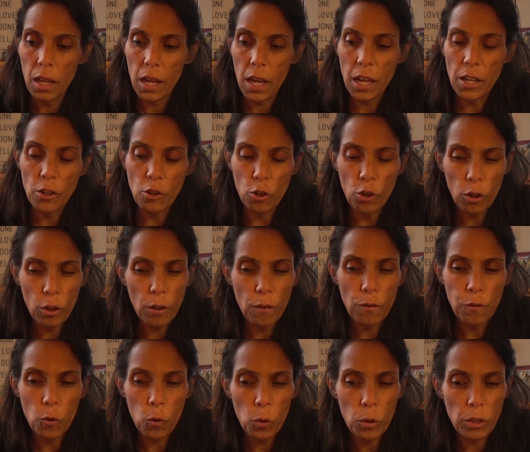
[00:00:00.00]
And you're looking
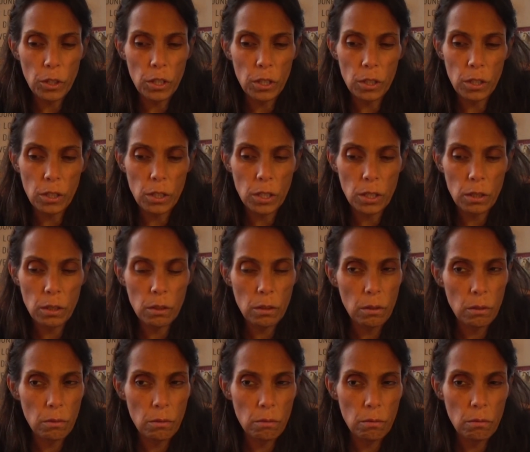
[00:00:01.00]
forward to this.
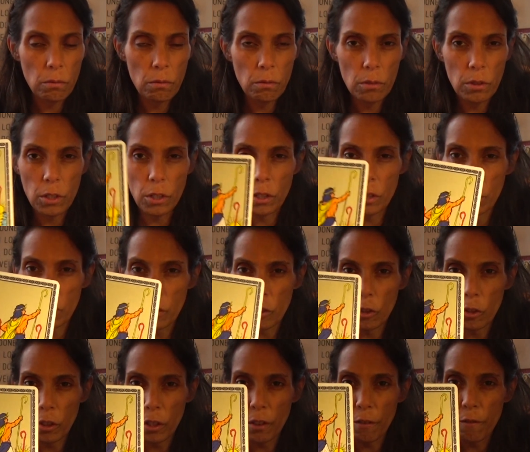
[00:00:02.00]
You're
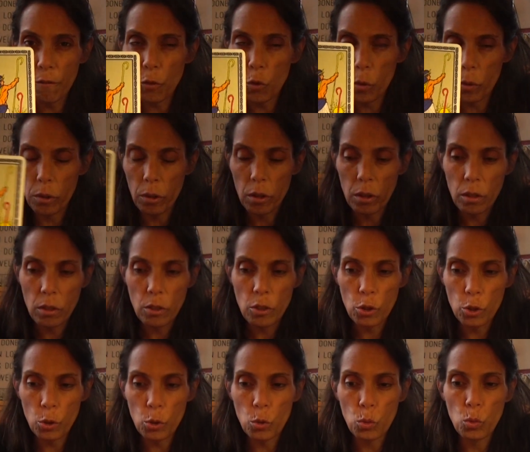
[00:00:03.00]
looking forward
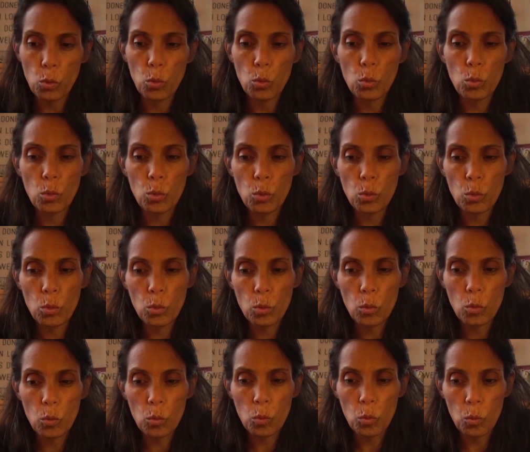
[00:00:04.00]
to
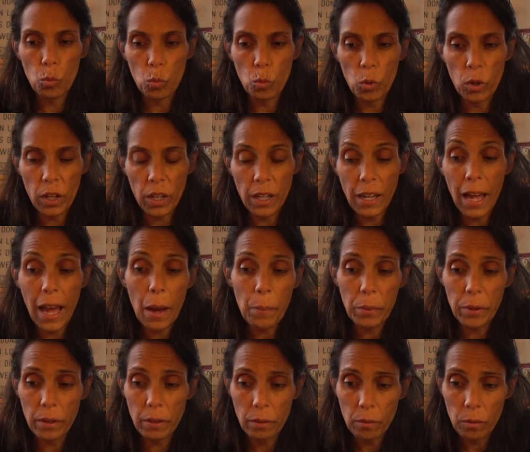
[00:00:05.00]
what can
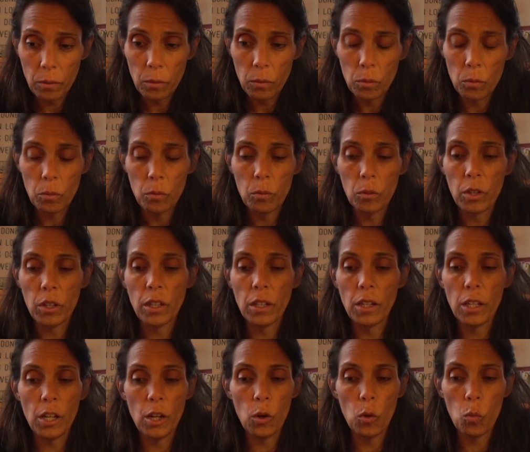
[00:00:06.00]
happen,
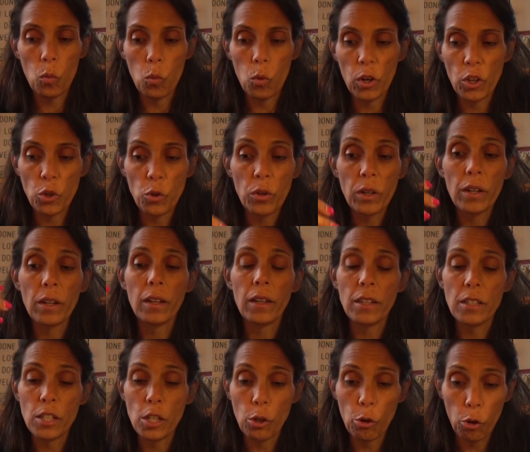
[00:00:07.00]
what you could
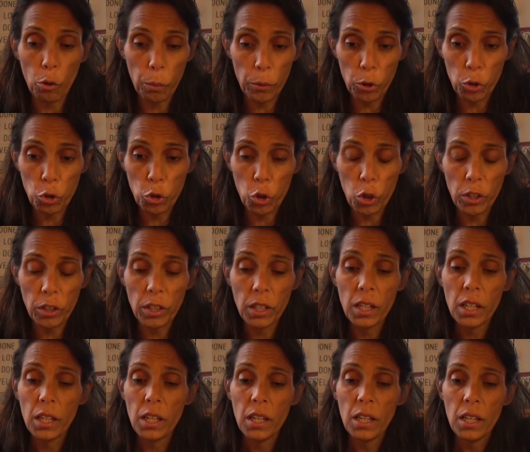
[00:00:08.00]
continue to build on,
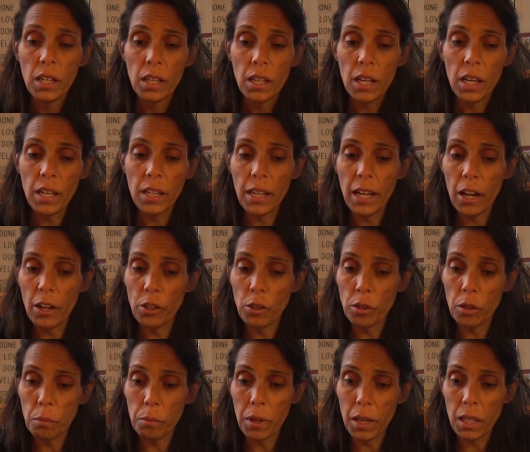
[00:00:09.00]
and how you
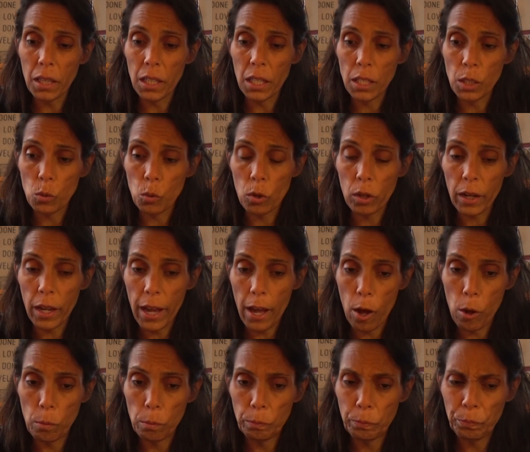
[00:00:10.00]
can make things work out.